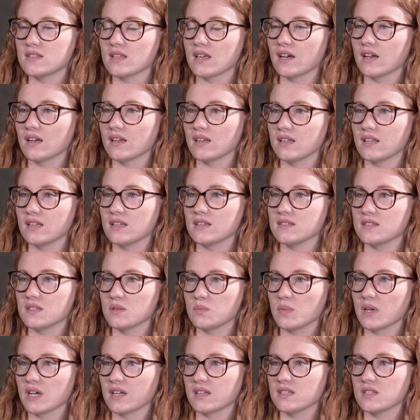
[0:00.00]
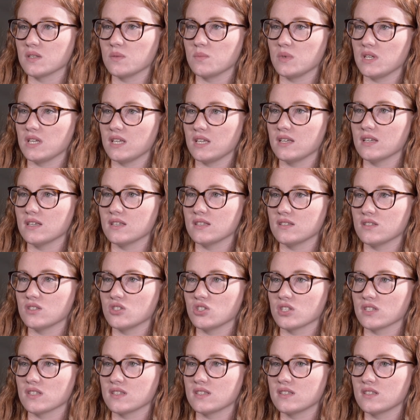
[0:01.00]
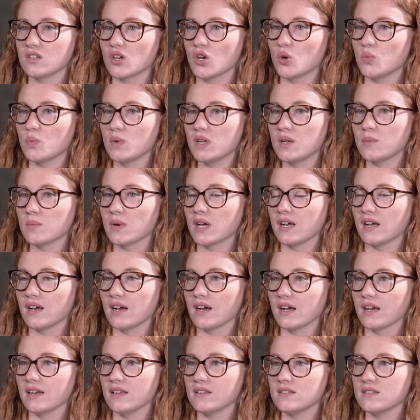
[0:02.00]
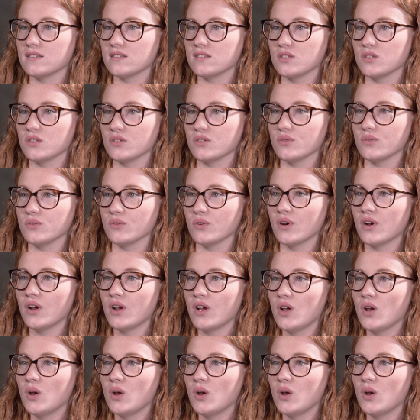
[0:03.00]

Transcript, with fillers: that it has impacted me is just opening my eyes to